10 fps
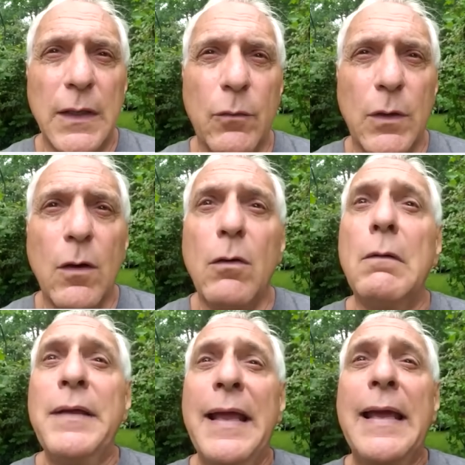I went,
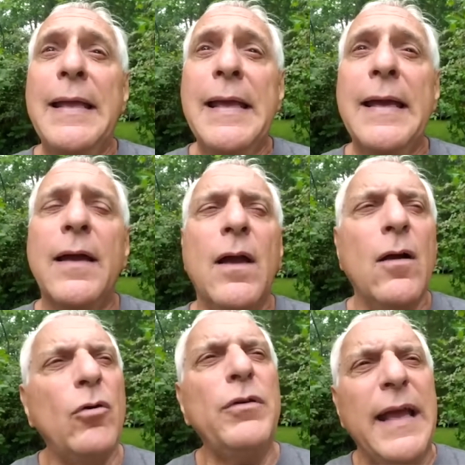oh, yeah, yeah.
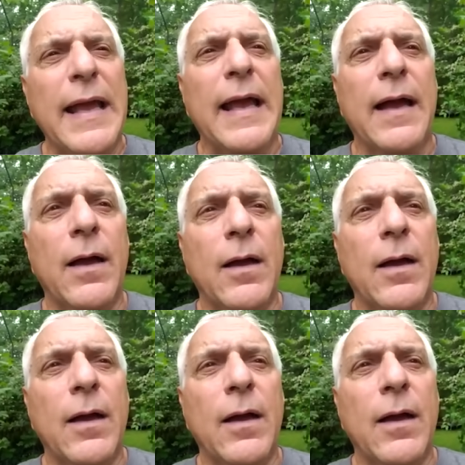Oh, yeah.